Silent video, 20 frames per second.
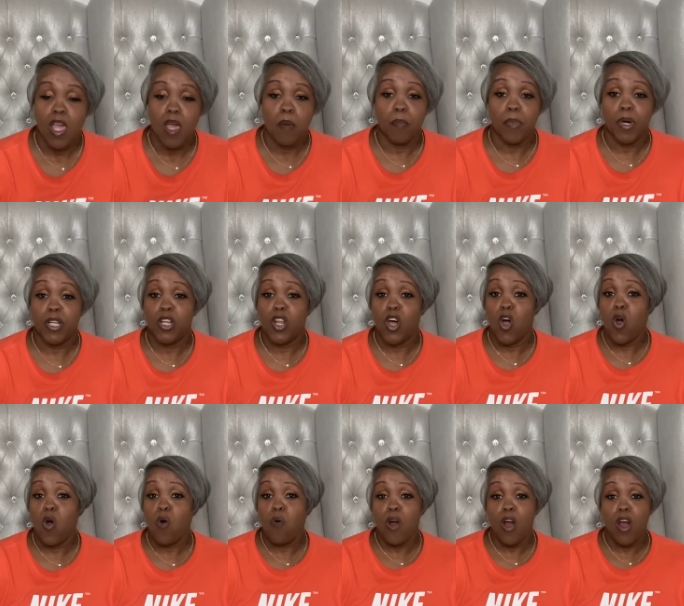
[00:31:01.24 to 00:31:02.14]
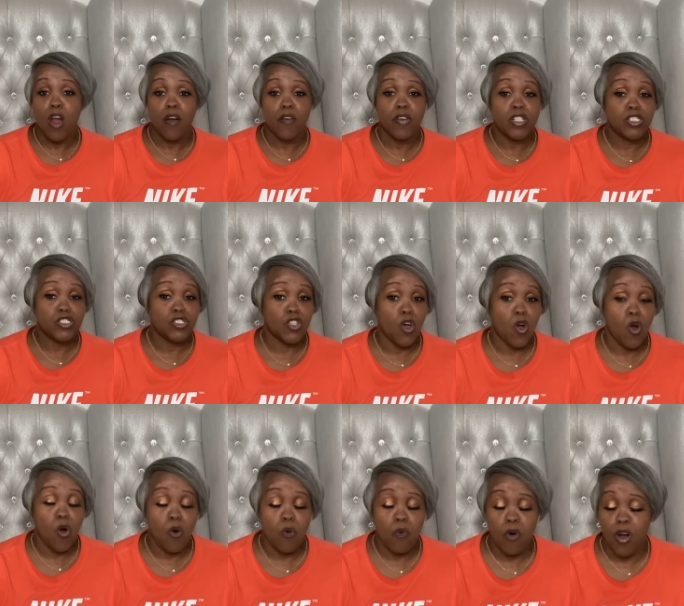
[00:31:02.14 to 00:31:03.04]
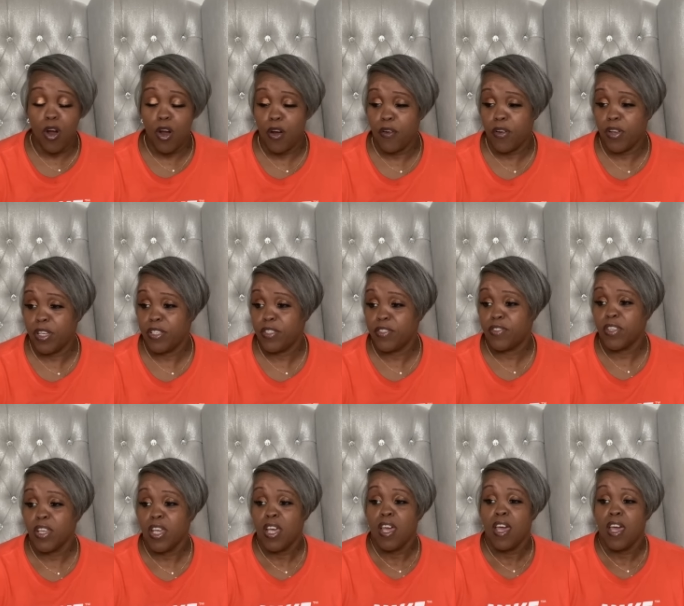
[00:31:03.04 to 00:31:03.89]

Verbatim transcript: but no worries, no worries.